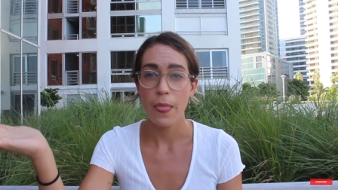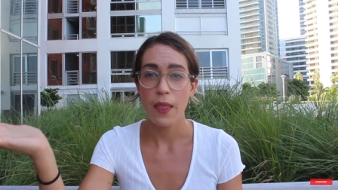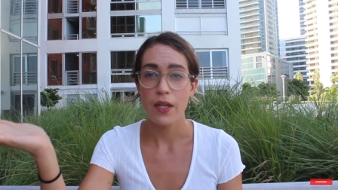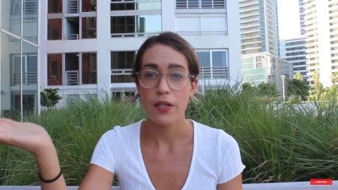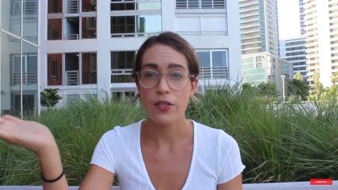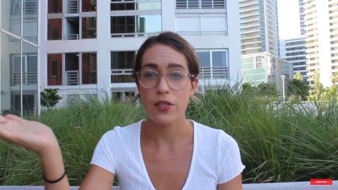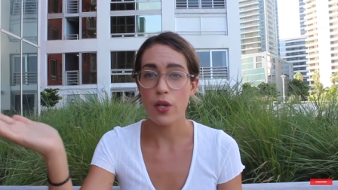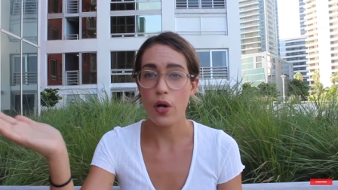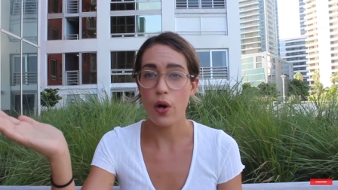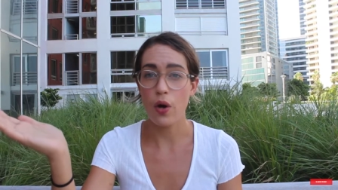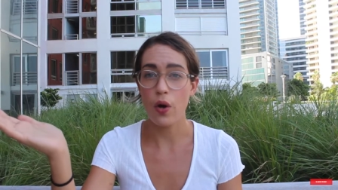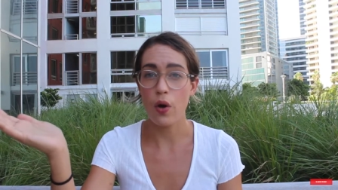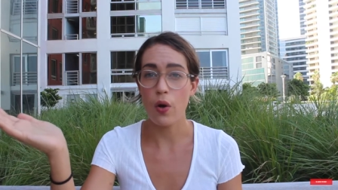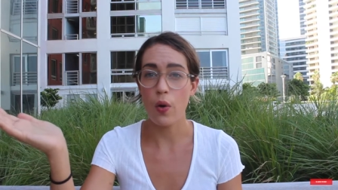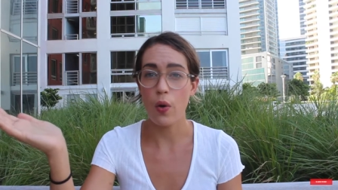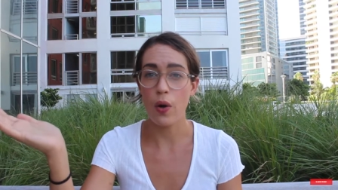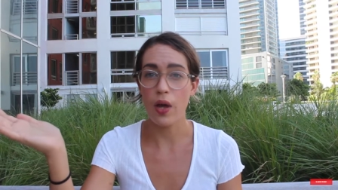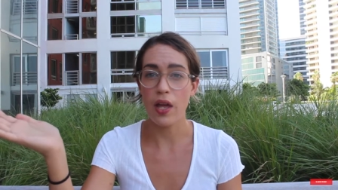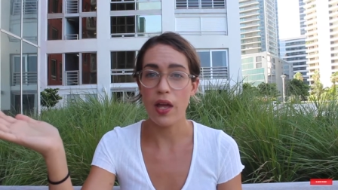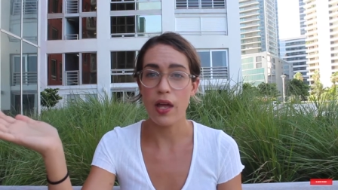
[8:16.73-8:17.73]

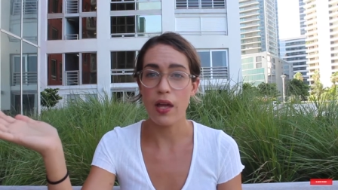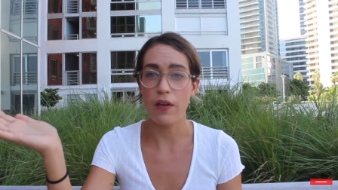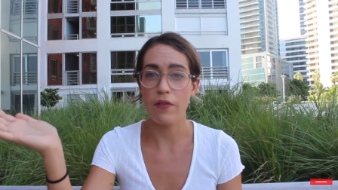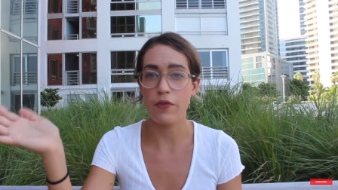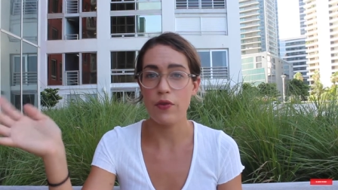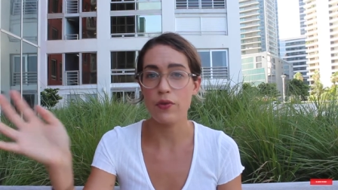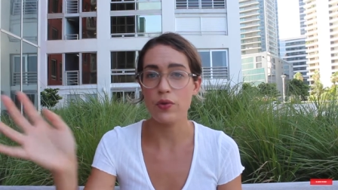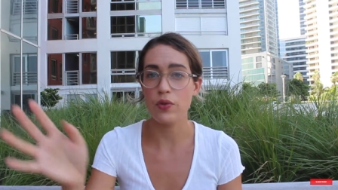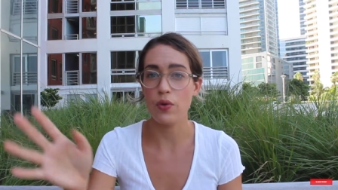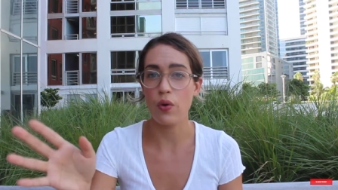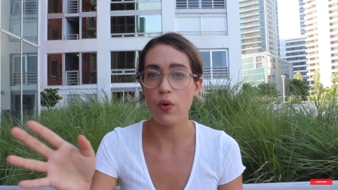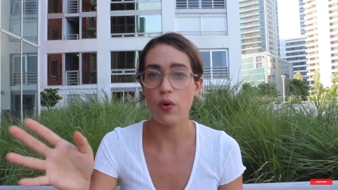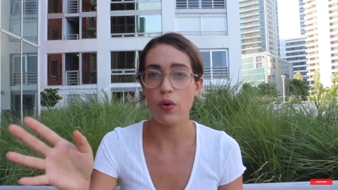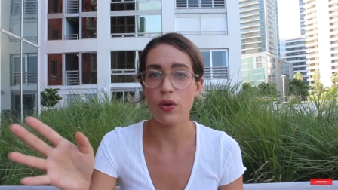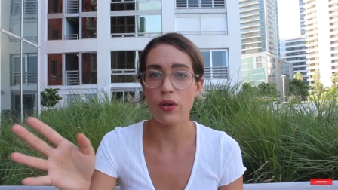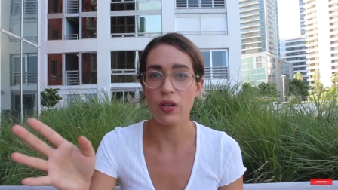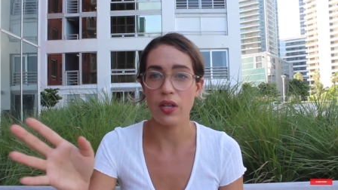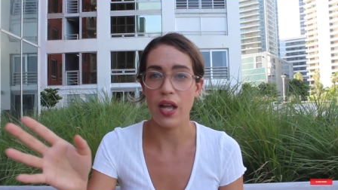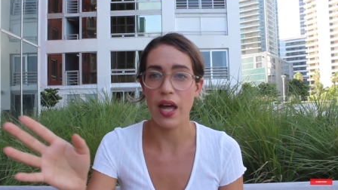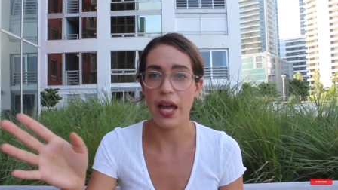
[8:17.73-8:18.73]
So if you
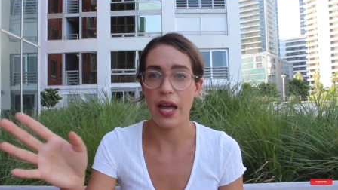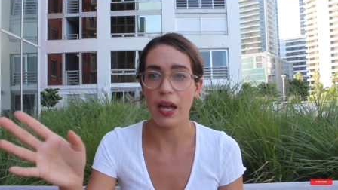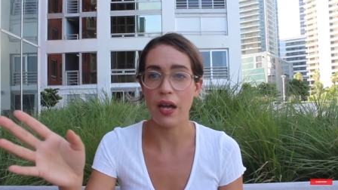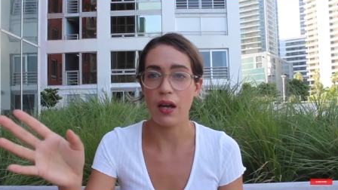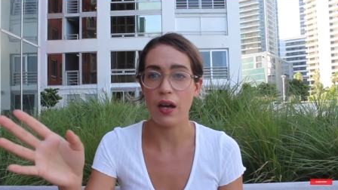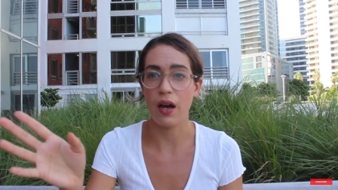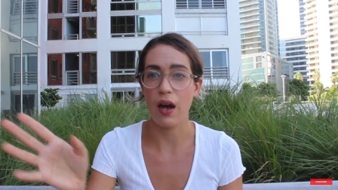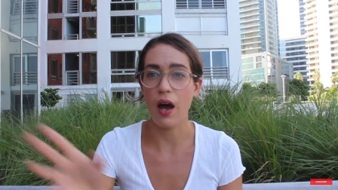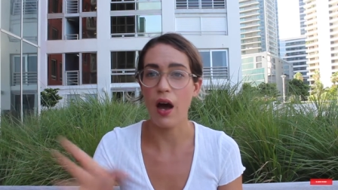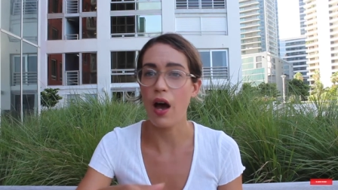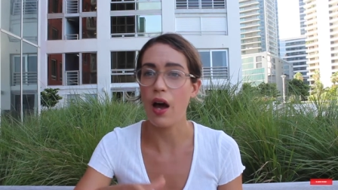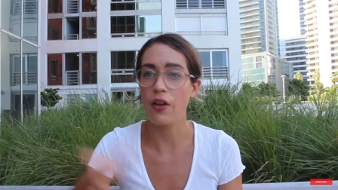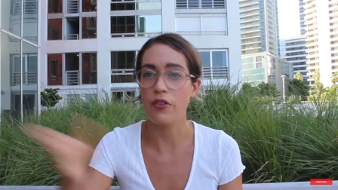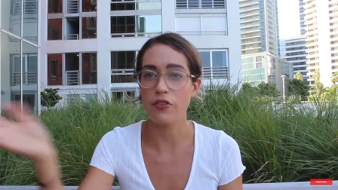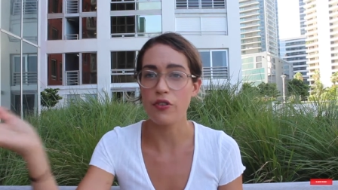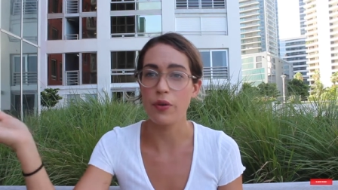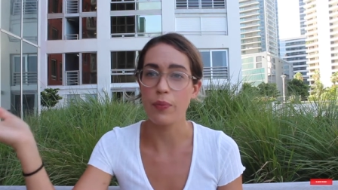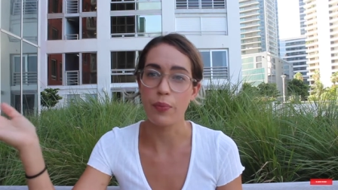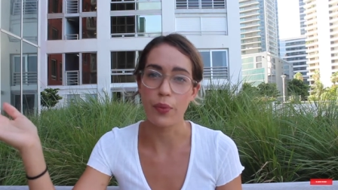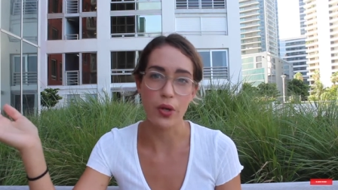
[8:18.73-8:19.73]
sold like a
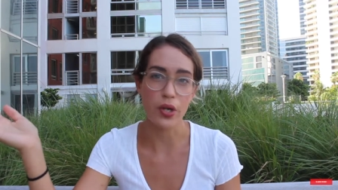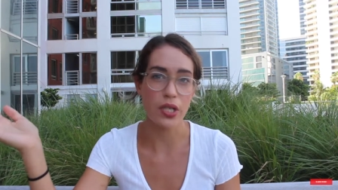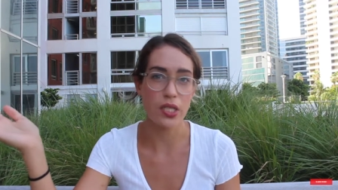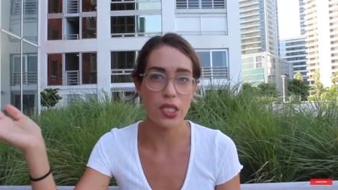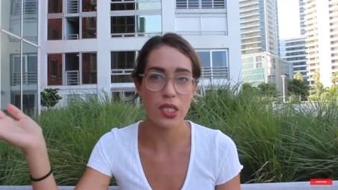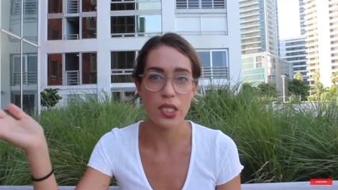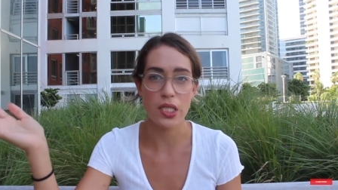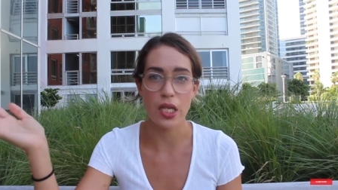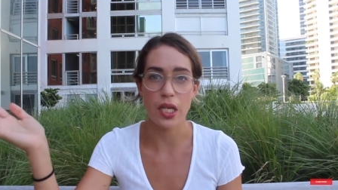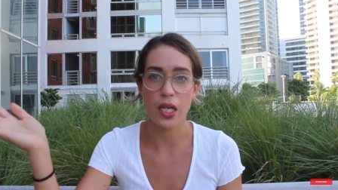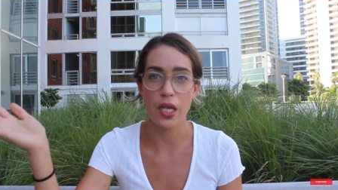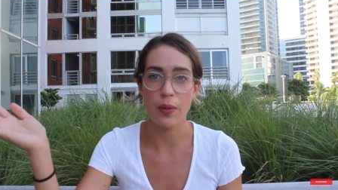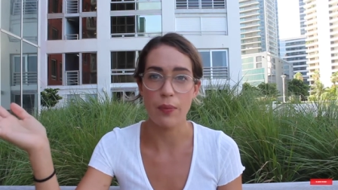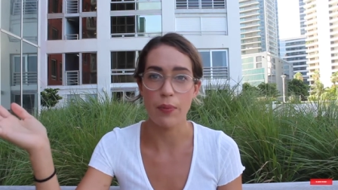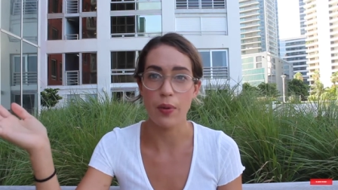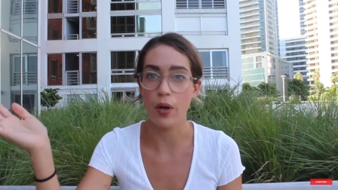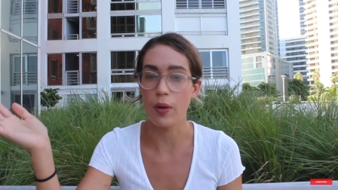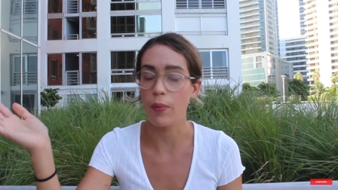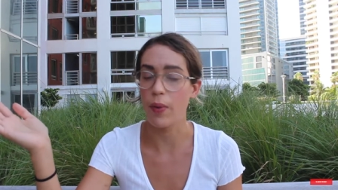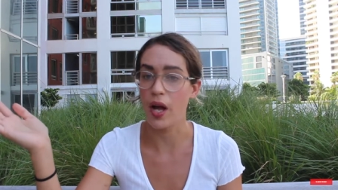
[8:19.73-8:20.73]
hundred books
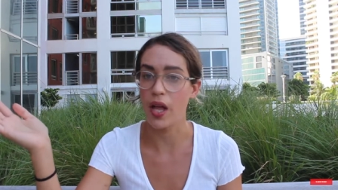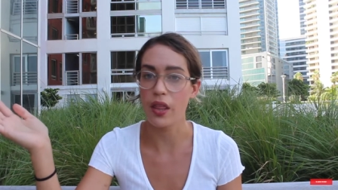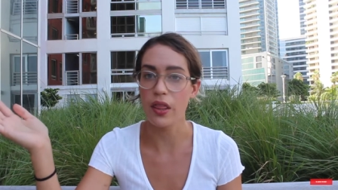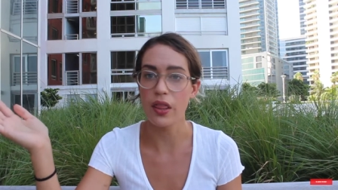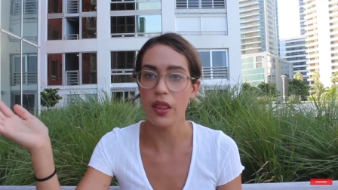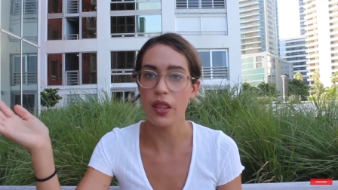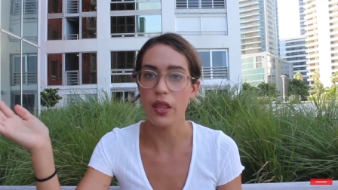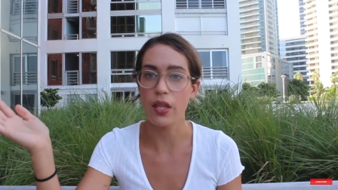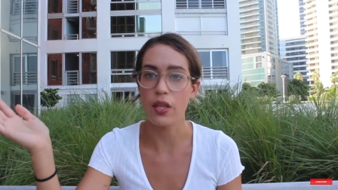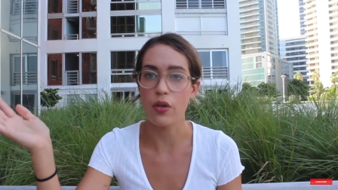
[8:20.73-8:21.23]
per month,